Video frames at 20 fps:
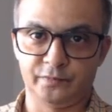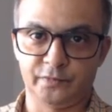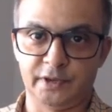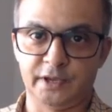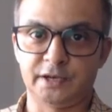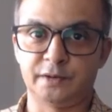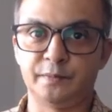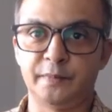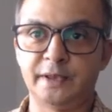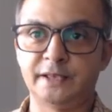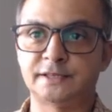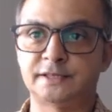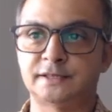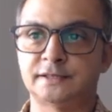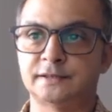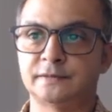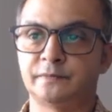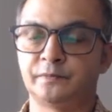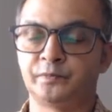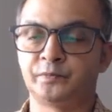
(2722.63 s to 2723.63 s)
It
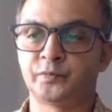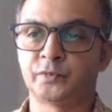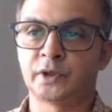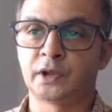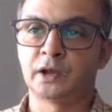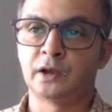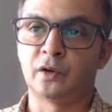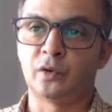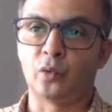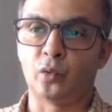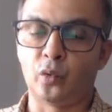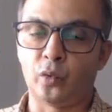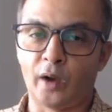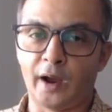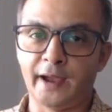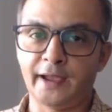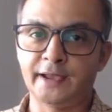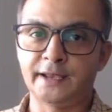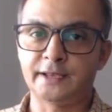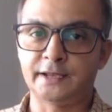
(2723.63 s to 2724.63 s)
means
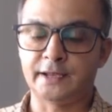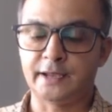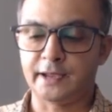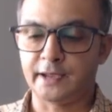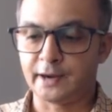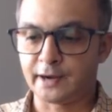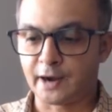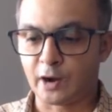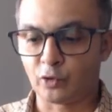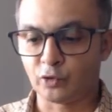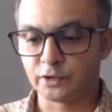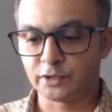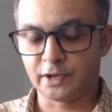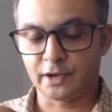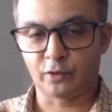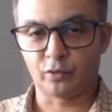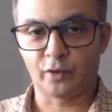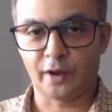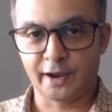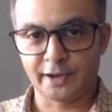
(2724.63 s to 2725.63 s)
y around
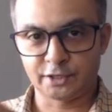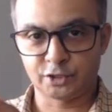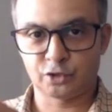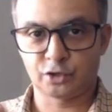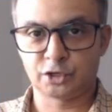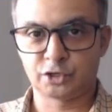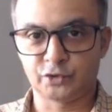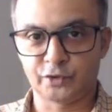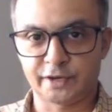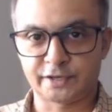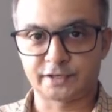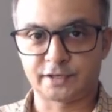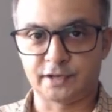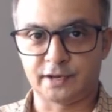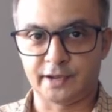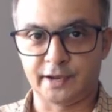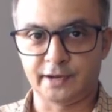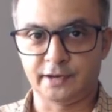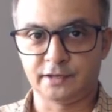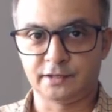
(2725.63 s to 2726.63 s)
the y is equal to x
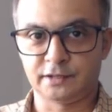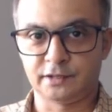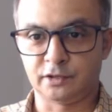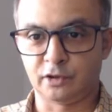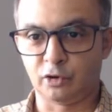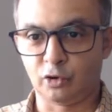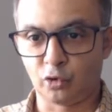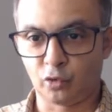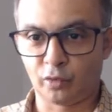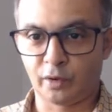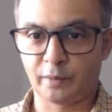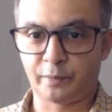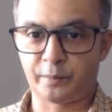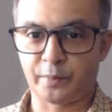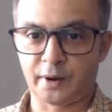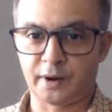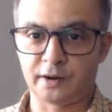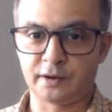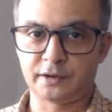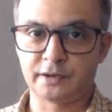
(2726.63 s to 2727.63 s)
line, the lower
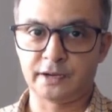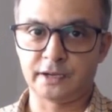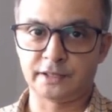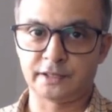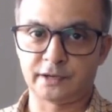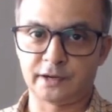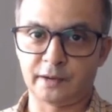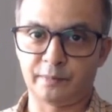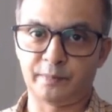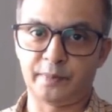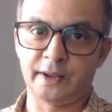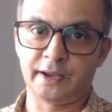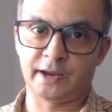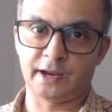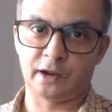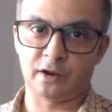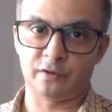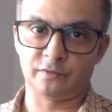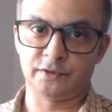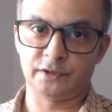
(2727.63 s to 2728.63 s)
part is the replica
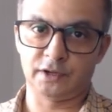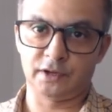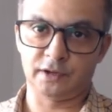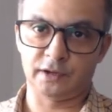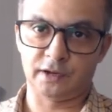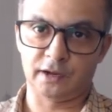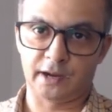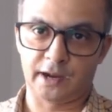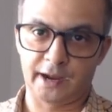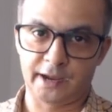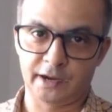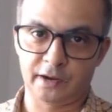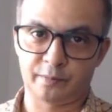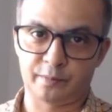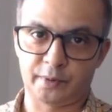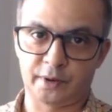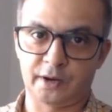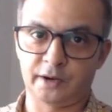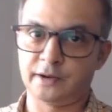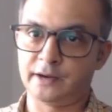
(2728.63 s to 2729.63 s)
of the higher
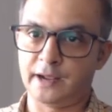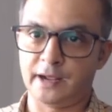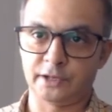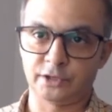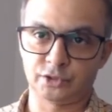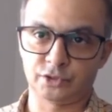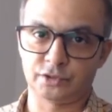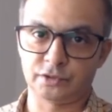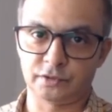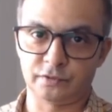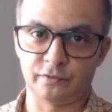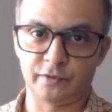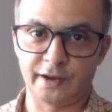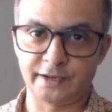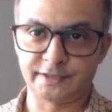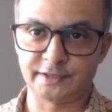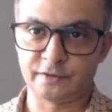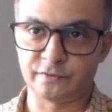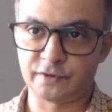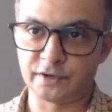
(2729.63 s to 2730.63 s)
part and
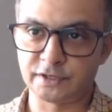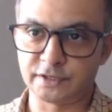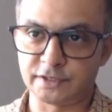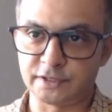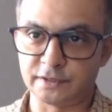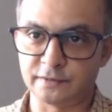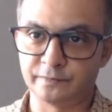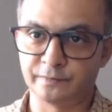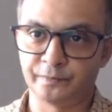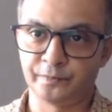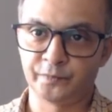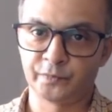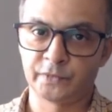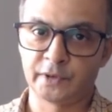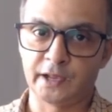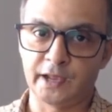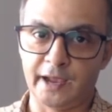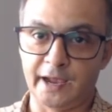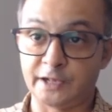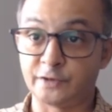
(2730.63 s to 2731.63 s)
vice versa,
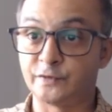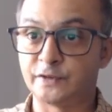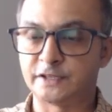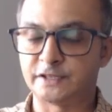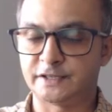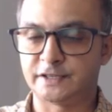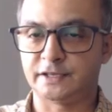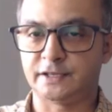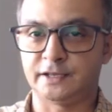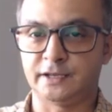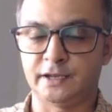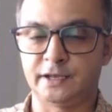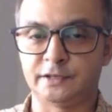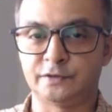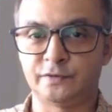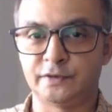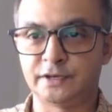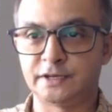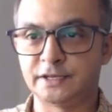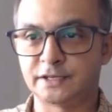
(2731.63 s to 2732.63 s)
as
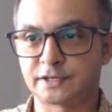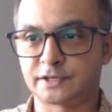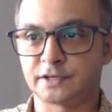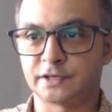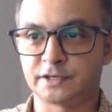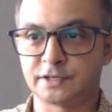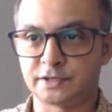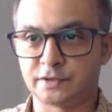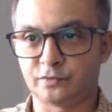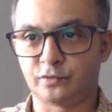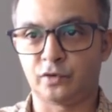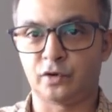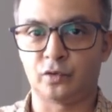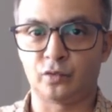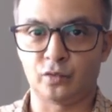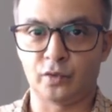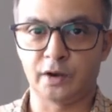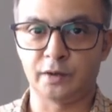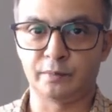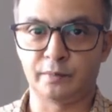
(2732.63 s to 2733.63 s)
we discussed for
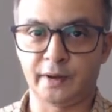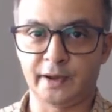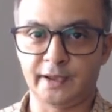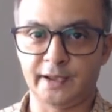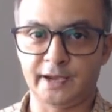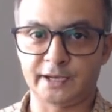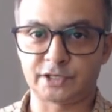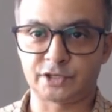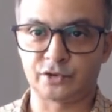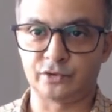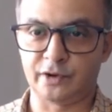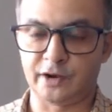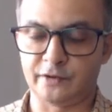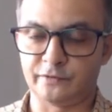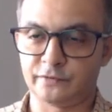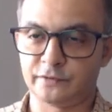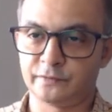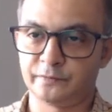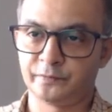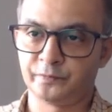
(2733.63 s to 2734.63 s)
1 by x graph.